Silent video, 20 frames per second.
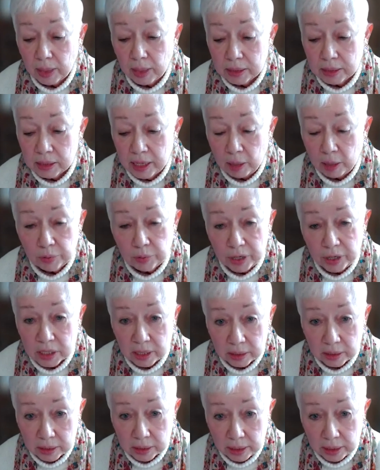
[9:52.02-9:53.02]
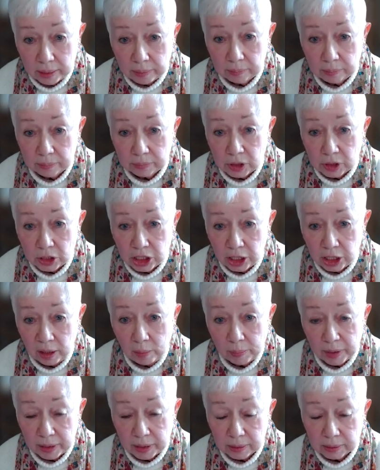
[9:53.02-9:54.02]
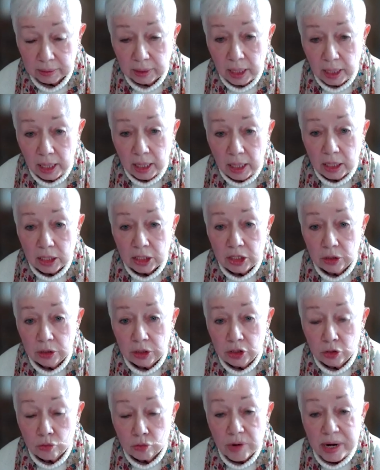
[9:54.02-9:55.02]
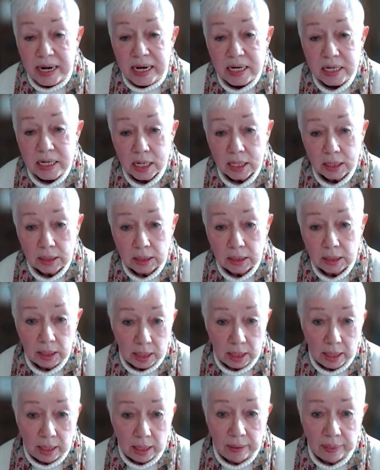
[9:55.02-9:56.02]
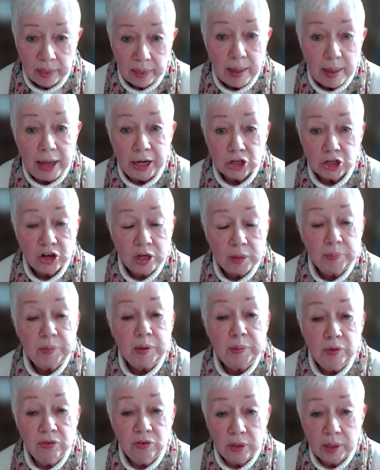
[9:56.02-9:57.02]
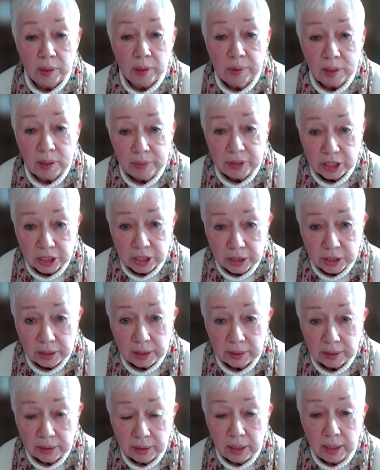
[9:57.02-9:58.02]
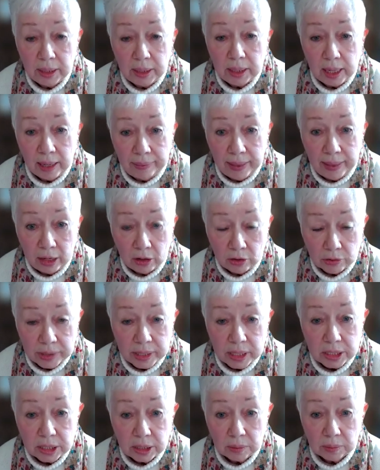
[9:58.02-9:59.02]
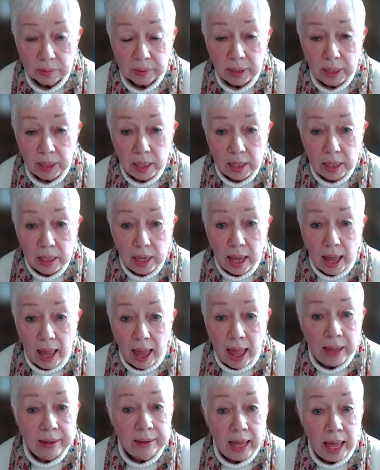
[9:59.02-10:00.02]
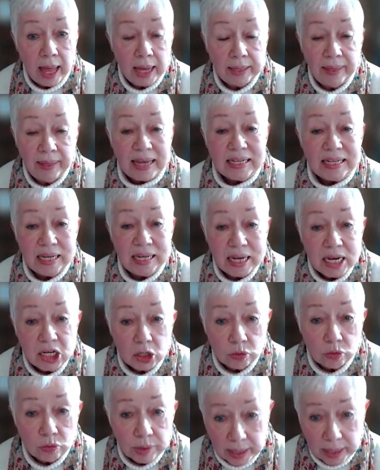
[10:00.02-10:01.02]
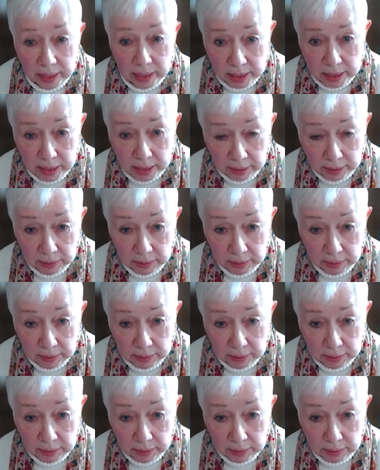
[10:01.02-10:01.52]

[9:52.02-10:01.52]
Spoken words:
stake presidency gentlemen to read the manuscript before I publish it. And they agreed to. And they did read it.